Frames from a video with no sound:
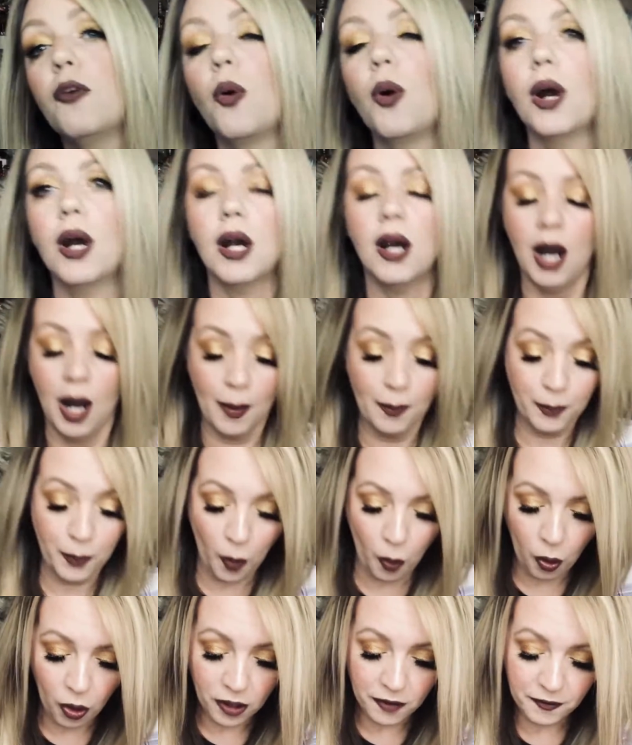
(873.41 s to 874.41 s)
for a
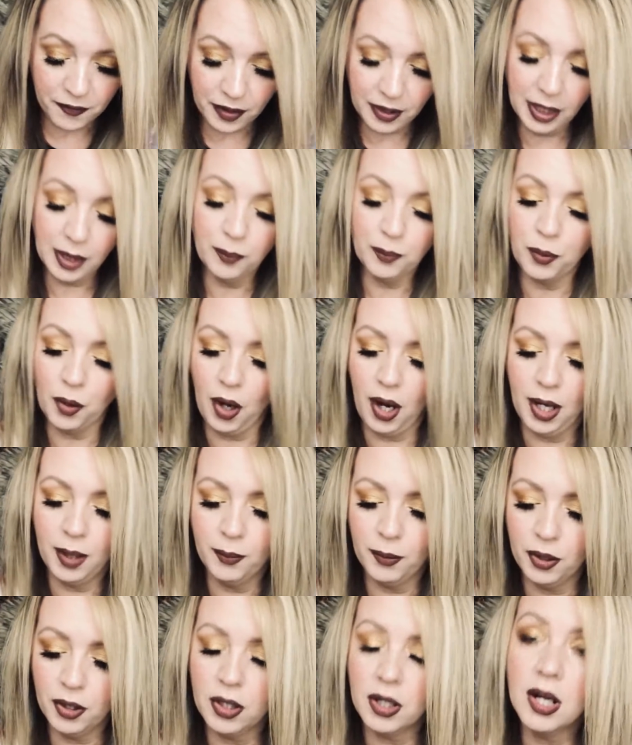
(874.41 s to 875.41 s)
pore filling
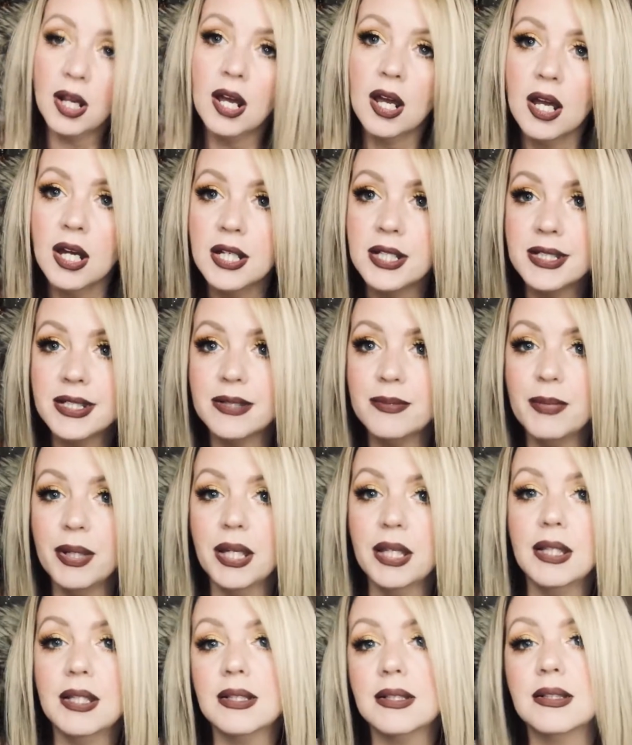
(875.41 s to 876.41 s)
primer, to
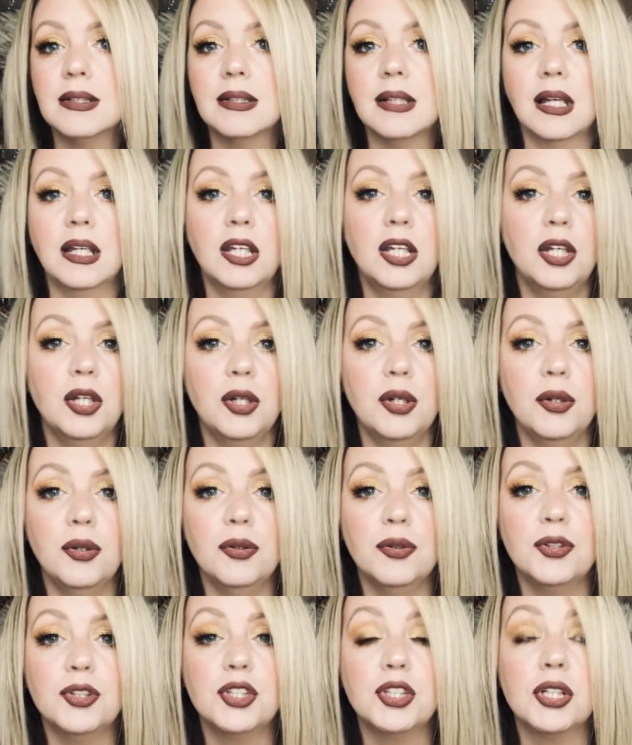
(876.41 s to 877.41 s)
me this is a
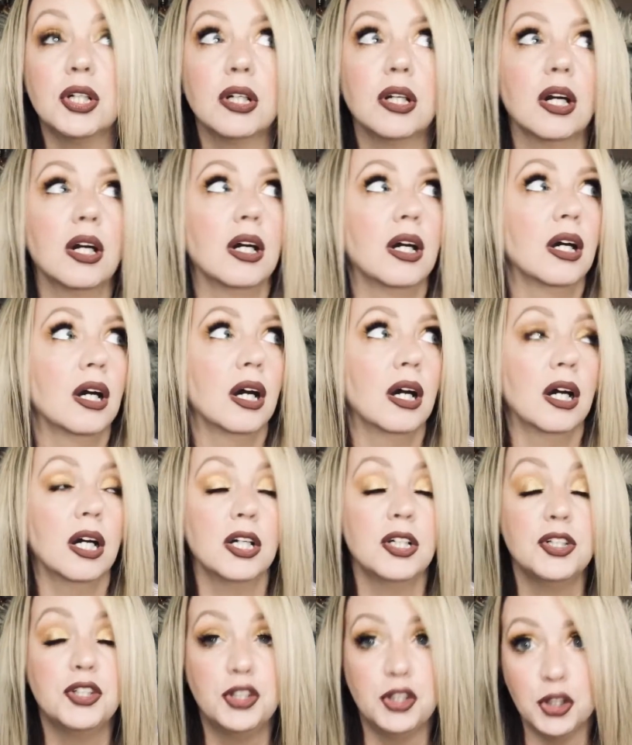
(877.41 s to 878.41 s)
huge
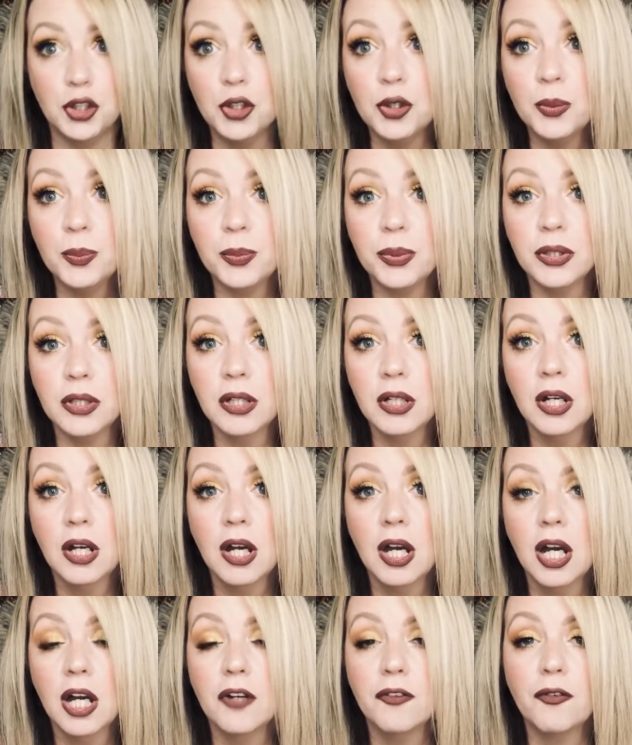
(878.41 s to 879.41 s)
dupe
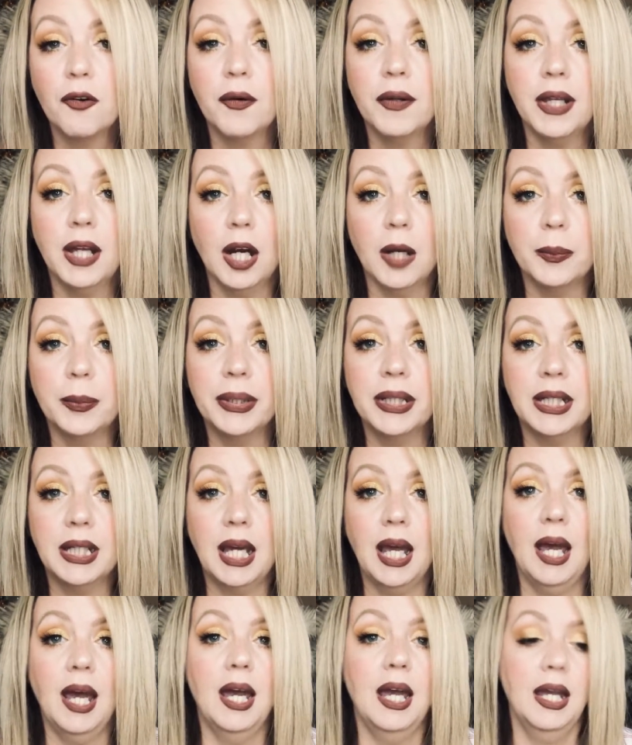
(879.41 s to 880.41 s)
for the Urban
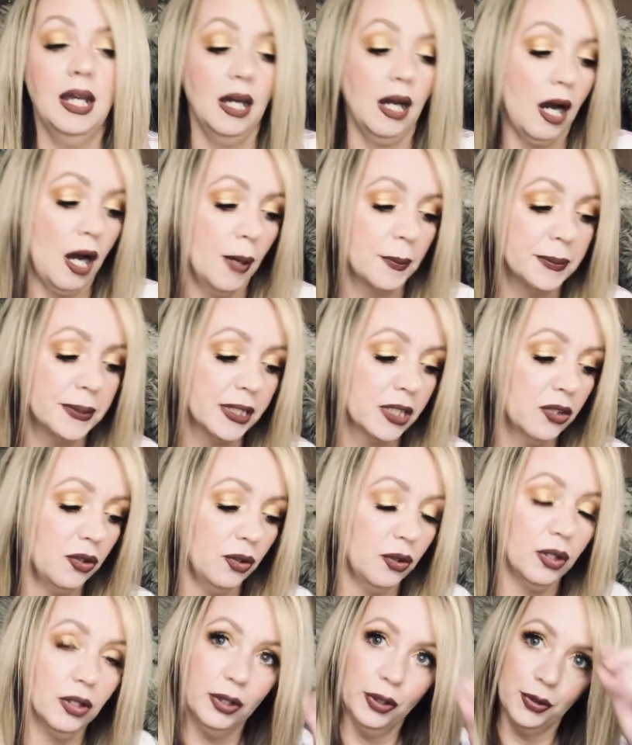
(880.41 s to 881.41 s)
Decay
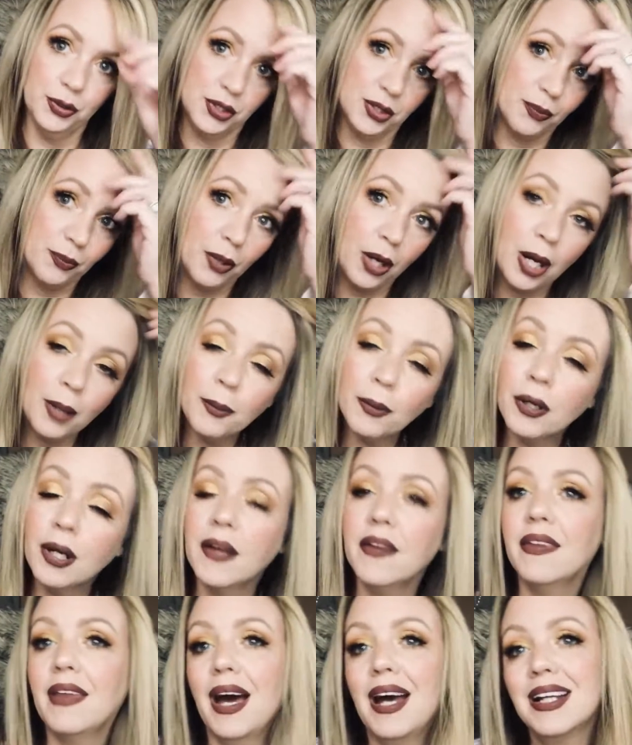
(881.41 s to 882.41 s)
Optical Illusion primer,
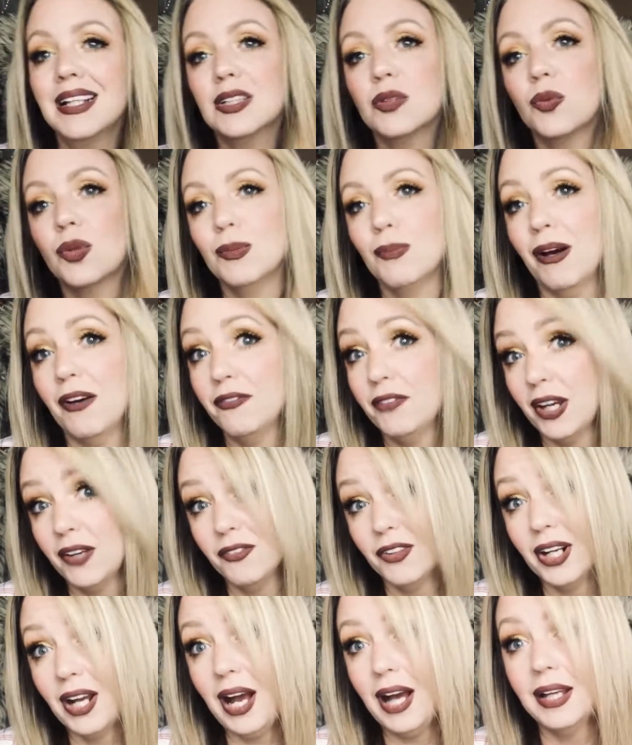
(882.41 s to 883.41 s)
and that is one of my
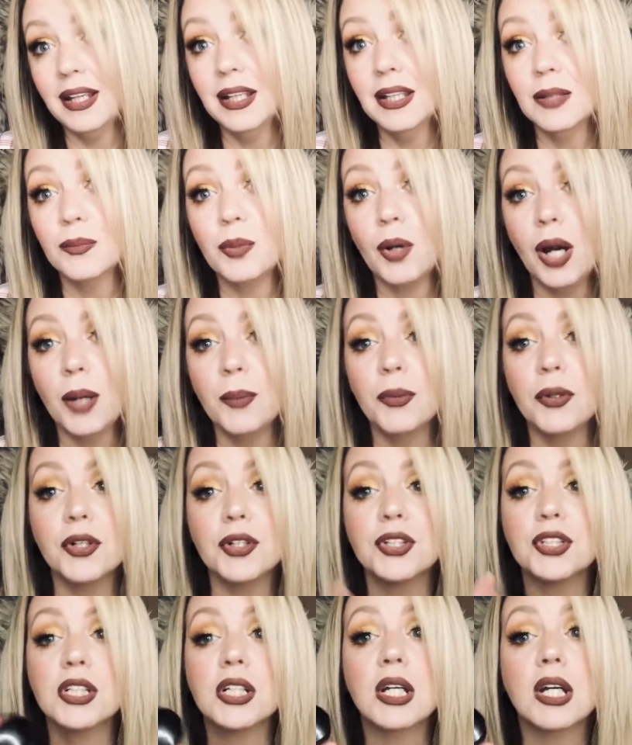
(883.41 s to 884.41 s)
favorite high-end
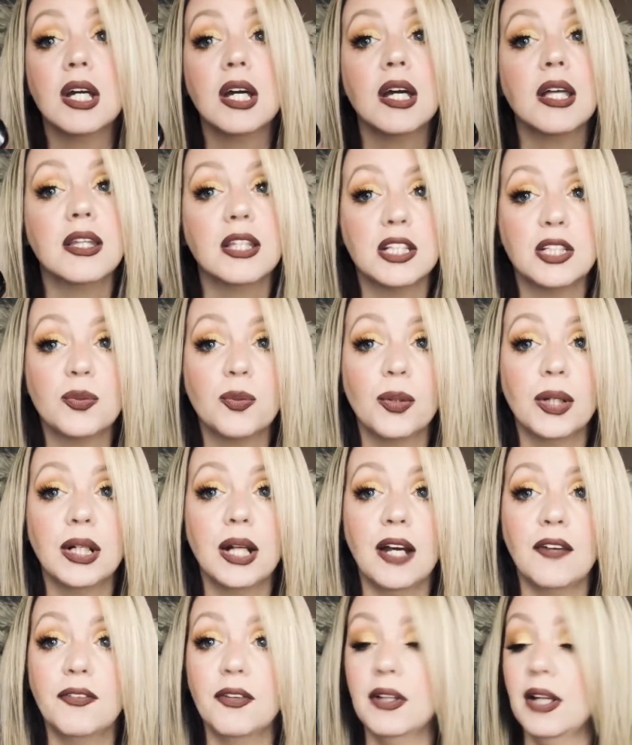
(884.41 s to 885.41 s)
primers. This one
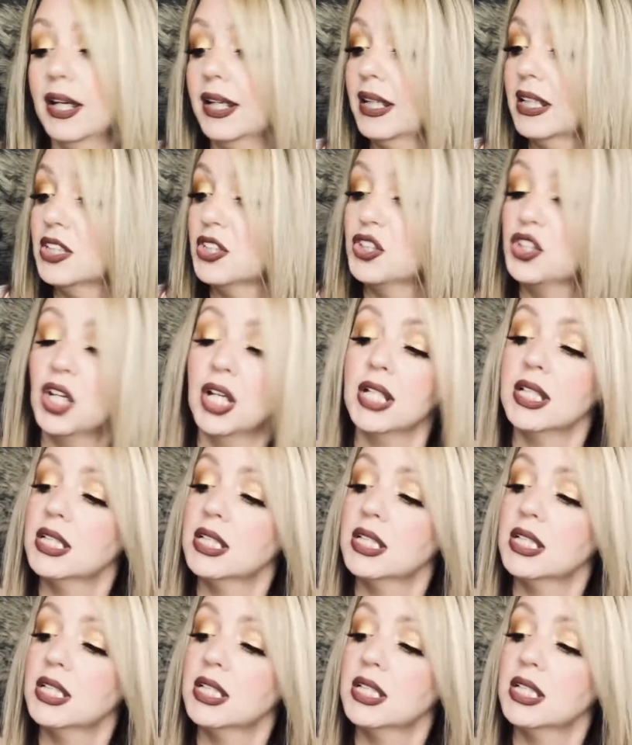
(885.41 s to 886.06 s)
I feel like is